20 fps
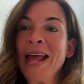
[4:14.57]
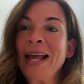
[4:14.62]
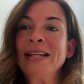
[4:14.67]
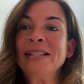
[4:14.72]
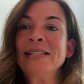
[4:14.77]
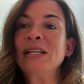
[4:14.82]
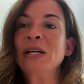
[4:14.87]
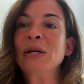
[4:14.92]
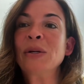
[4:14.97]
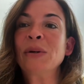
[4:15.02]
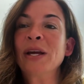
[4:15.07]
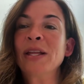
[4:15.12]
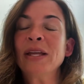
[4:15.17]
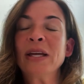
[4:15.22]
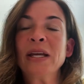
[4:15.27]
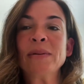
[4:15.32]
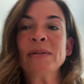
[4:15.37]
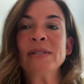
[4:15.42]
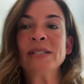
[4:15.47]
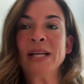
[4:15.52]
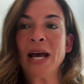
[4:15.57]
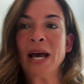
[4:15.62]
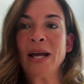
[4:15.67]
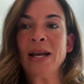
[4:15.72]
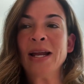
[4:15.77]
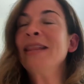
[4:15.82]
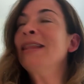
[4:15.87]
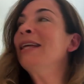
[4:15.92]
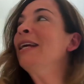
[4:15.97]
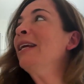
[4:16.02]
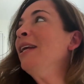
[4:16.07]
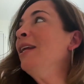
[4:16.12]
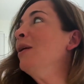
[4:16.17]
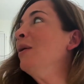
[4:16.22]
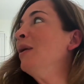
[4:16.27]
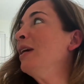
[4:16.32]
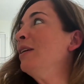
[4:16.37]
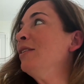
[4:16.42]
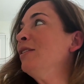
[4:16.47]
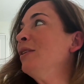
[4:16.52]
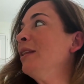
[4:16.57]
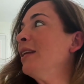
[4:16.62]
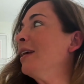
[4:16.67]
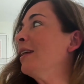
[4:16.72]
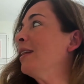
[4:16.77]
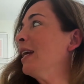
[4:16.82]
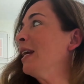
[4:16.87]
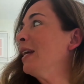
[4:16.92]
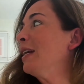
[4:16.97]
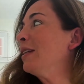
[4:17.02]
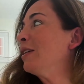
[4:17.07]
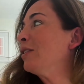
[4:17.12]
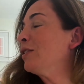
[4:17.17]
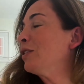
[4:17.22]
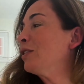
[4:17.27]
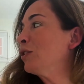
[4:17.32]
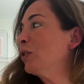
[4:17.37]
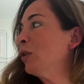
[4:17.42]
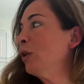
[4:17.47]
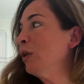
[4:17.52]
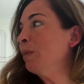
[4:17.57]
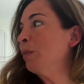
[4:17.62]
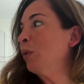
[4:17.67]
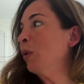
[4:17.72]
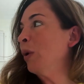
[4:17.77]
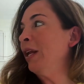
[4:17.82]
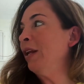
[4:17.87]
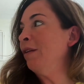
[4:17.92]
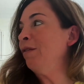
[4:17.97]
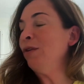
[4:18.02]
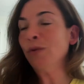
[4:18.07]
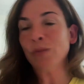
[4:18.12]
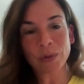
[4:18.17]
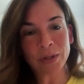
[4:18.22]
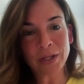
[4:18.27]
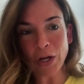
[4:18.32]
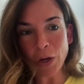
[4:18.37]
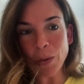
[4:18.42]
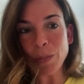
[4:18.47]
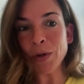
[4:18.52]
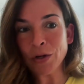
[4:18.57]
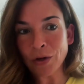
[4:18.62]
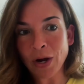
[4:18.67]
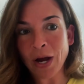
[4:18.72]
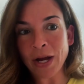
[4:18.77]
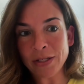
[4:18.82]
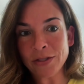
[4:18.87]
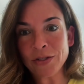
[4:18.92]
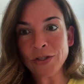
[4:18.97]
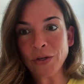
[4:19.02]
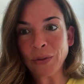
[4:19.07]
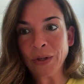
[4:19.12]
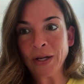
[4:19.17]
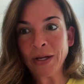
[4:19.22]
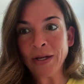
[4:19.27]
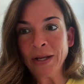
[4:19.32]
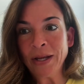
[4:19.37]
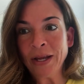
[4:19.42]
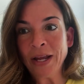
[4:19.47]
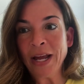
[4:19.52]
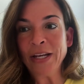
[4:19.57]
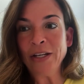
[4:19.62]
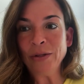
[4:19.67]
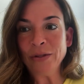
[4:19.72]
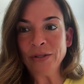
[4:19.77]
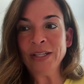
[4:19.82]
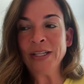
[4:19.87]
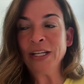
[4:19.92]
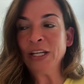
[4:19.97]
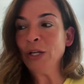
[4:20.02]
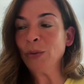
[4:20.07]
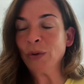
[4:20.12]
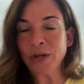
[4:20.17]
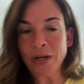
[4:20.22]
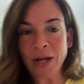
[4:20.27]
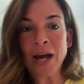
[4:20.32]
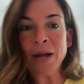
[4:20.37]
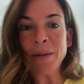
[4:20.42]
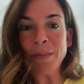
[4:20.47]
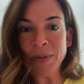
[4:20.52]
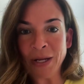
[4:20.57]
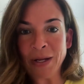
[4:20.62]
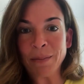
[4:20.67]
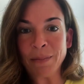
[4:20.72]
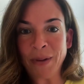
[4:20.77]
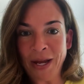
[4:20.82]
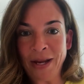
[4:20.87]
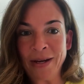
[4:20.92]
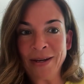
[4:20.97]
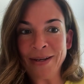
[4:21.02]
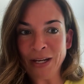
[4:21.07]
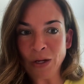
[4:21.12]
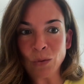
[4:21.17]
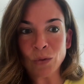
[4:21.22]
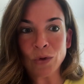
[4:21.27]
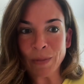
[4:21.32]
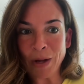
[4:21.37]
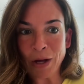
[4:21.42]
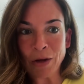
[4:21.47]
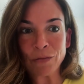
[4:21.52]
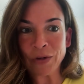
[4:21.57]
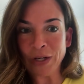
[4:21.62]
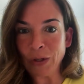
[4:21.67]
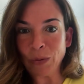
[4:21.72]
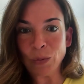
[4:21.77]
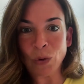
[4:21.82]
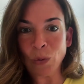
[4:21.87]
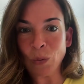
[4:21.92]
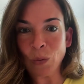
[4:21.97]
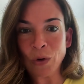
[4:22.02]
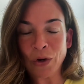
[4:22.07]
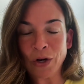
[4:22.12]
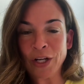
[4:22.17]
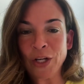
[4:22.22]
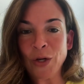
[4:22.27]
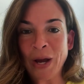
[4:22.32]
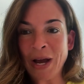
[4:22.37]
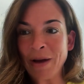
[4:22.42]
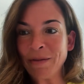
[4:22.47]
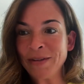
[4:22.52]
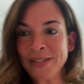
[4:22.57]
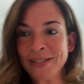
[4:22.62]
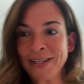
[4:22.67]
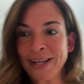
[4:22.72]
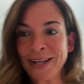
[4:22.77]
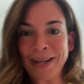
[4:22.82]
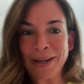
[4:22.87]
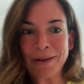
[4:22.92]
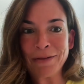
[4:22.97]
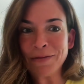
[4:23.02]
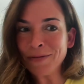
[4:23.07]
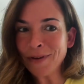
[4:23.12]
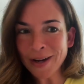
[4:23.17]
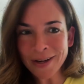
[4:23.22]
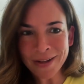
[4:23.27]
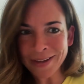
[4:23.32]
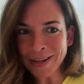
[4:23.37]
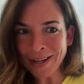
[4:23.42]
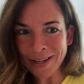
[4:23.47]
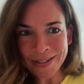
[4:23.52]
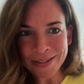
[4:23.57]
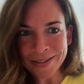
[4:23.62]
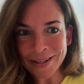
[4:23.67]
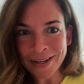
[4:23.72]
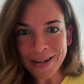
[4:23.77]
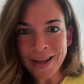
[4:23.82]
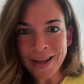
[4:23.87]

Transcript: And so I think it was that. I think, and I also think there's a certain point, if you really open your eyes to it and you see that you are not being paid an equal amount for equal work, you have to say fuck this.